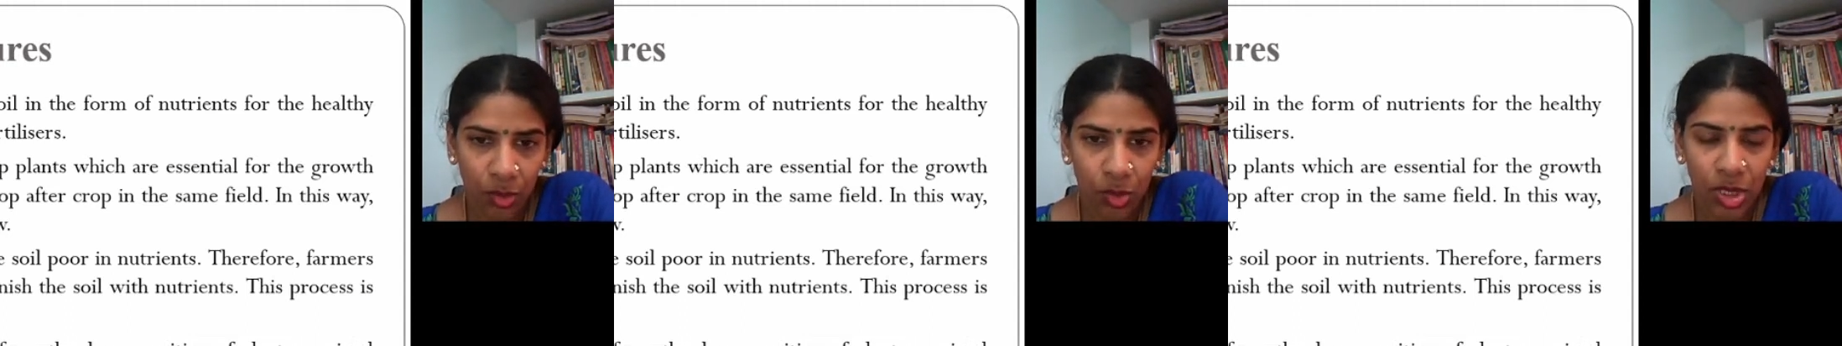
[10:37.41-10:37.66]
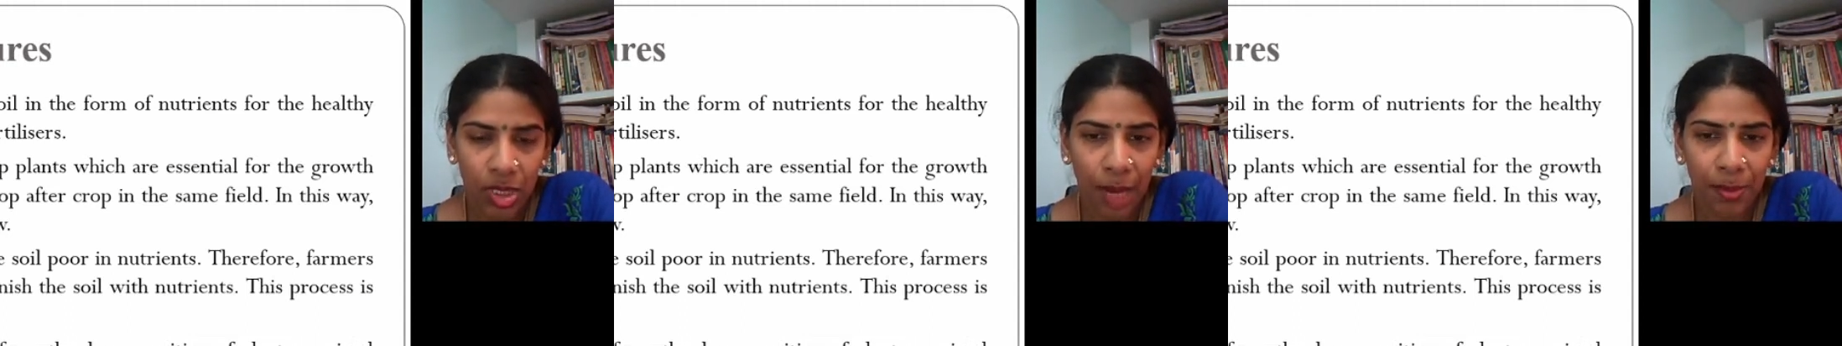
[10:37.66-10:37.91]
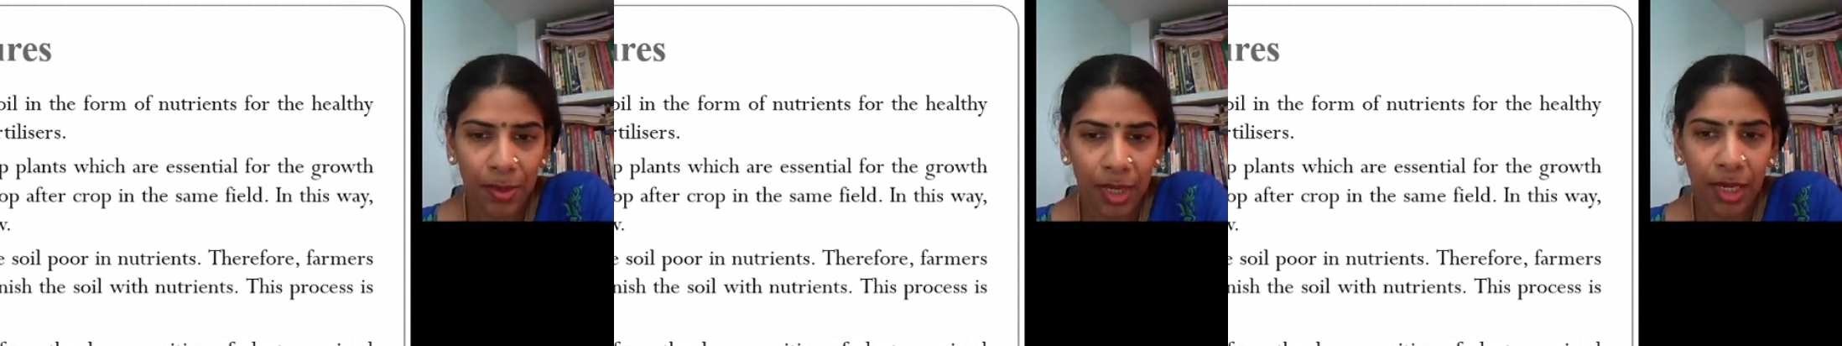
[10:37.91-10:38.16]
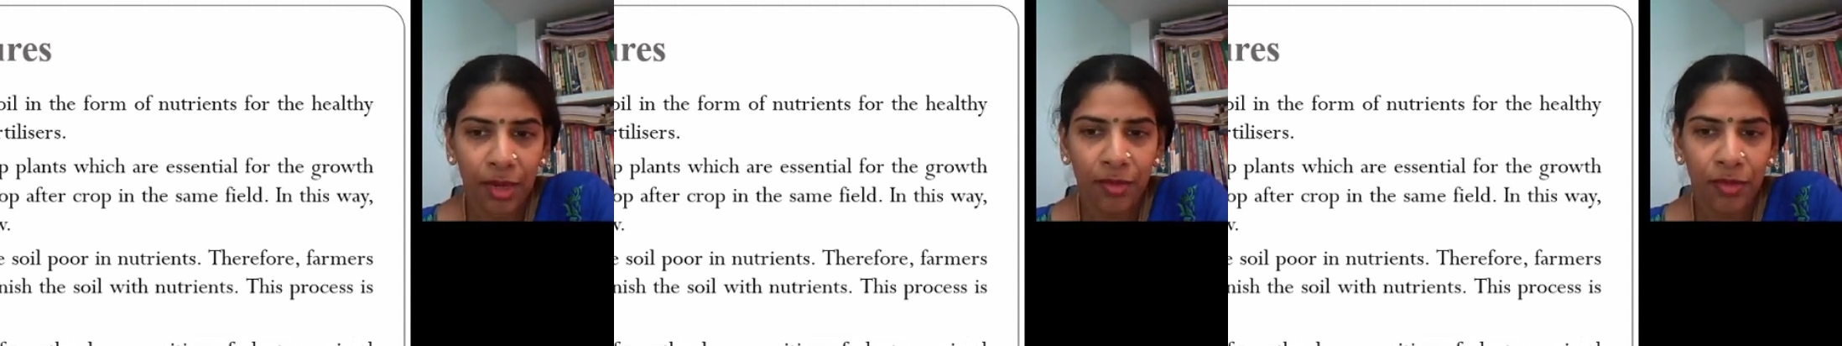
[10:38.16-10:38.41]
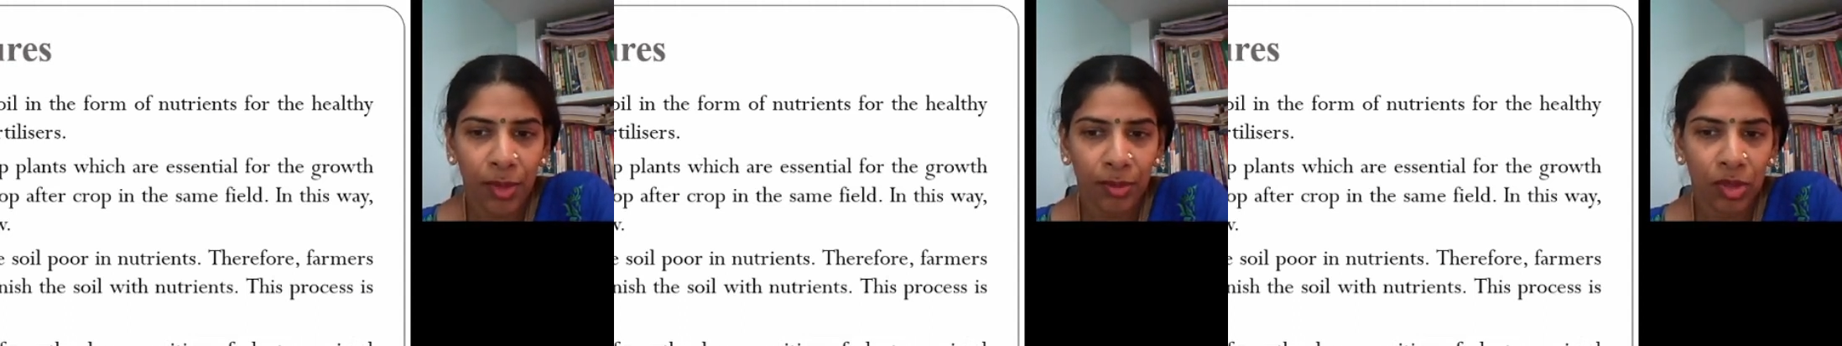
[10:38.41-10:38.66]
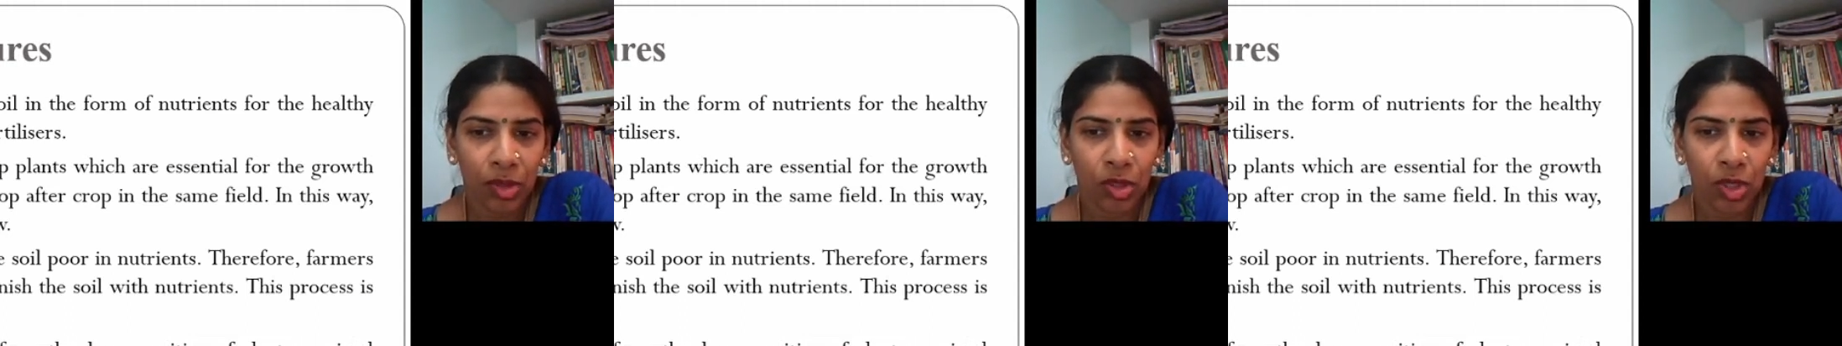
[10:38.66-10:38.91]
which is obtained
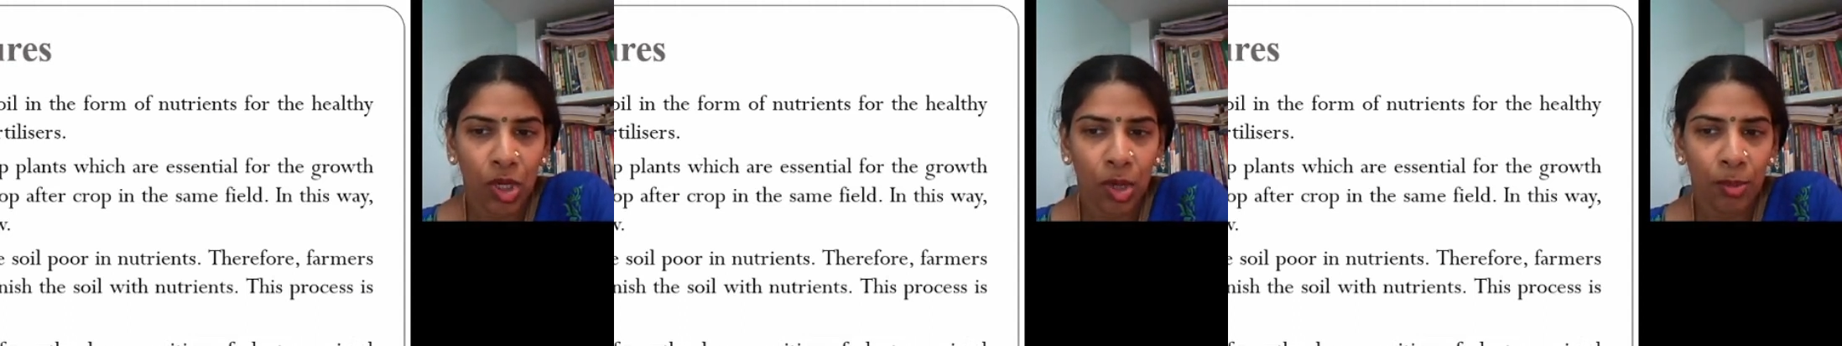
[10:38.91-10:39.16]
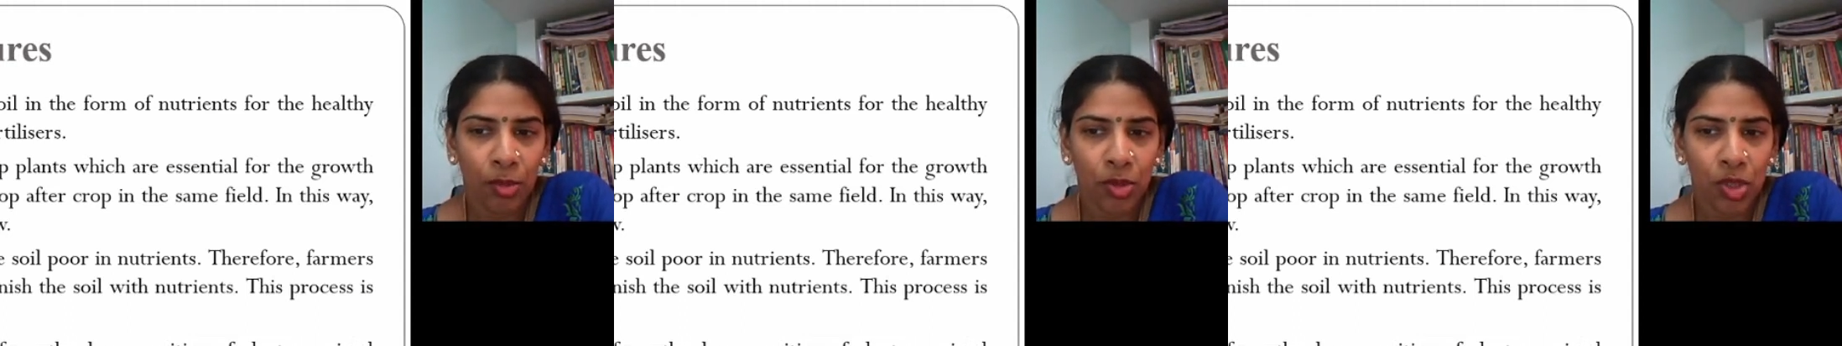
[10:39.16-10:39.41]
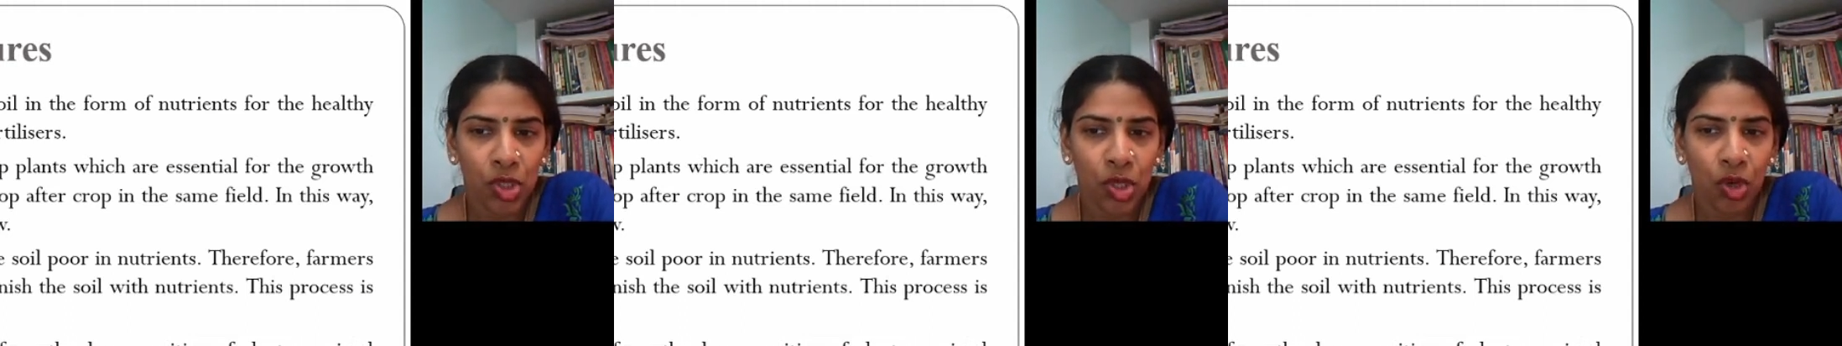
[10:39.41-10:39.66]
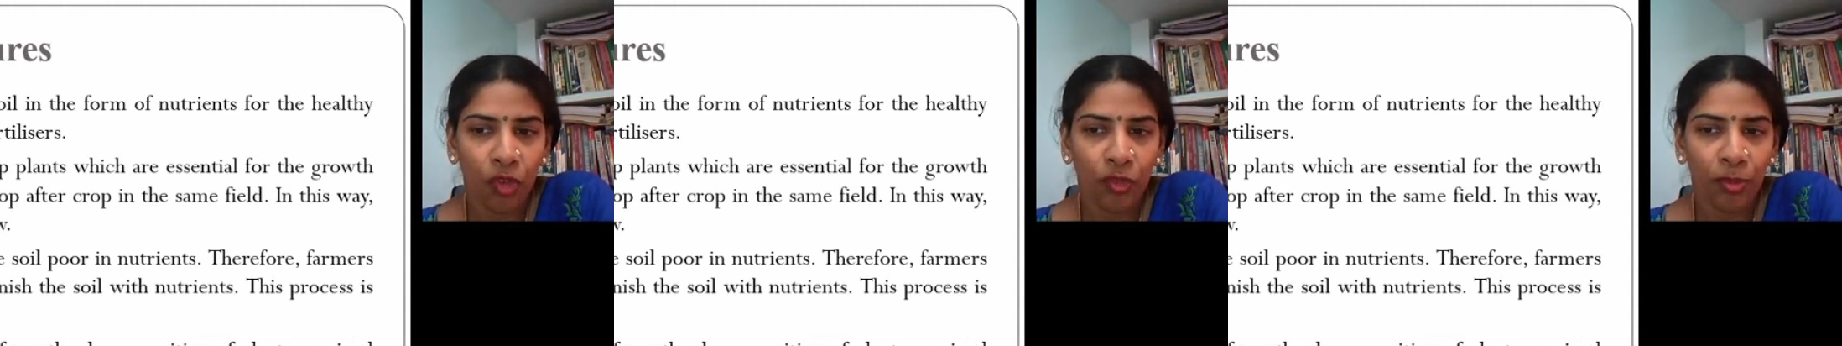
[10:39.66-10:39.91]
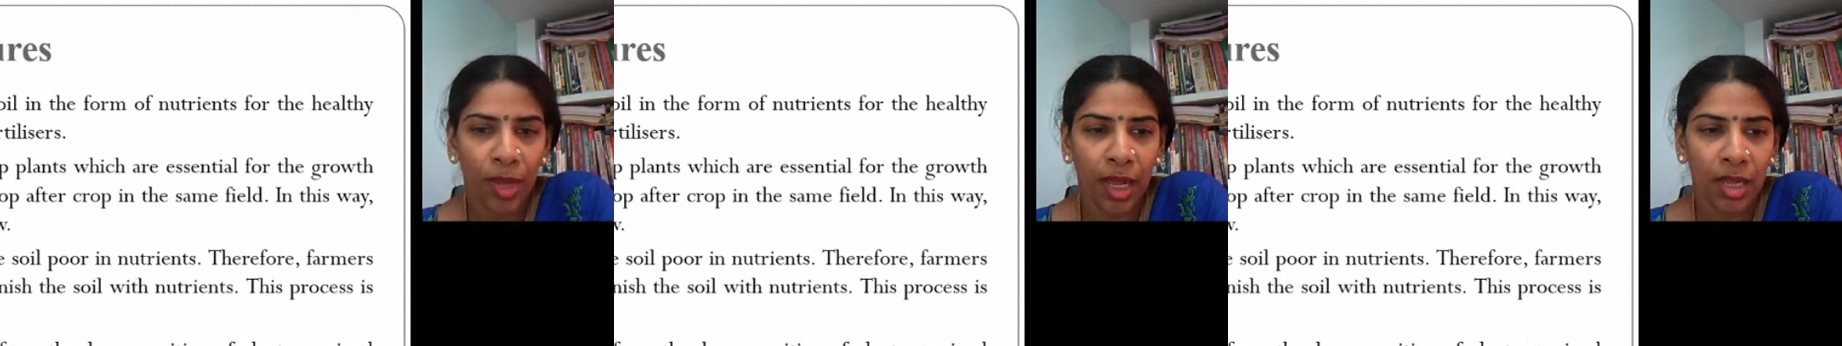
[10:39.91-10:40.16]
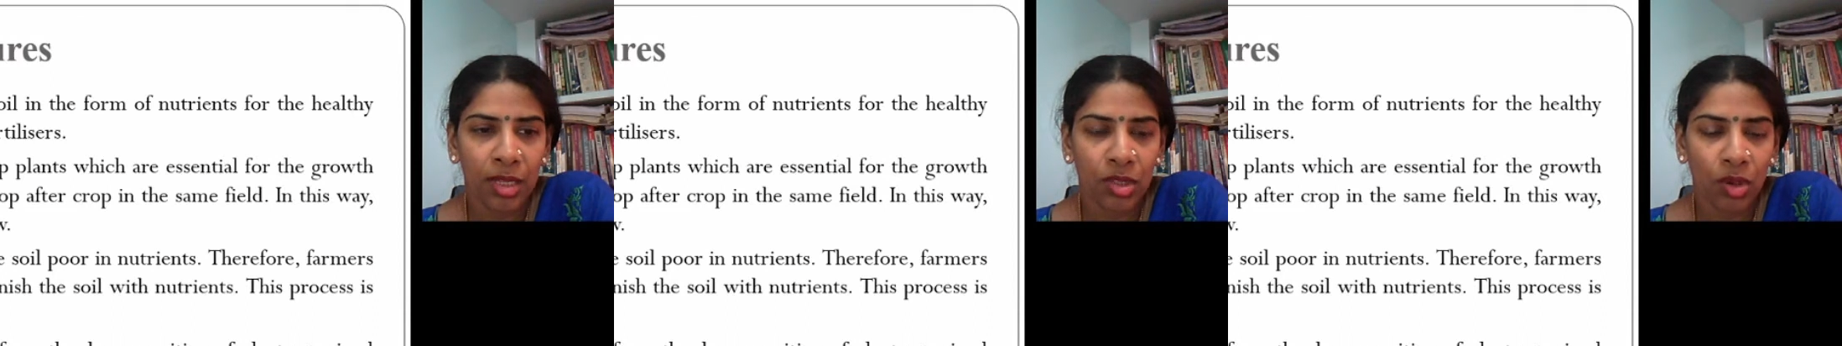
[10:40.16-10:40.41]
from the decomposition of
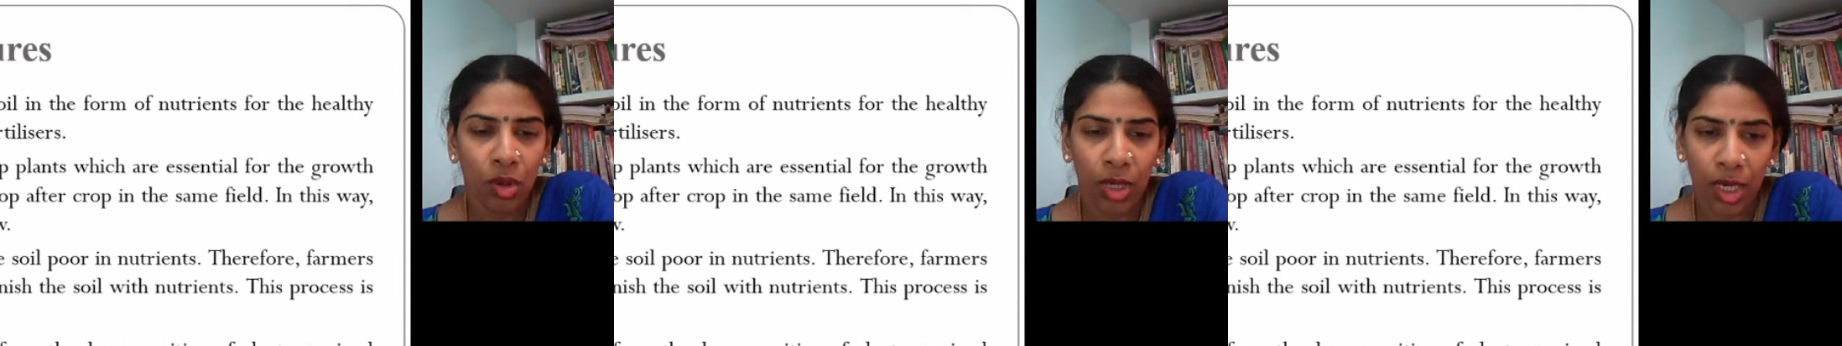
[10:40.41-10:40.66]
plants or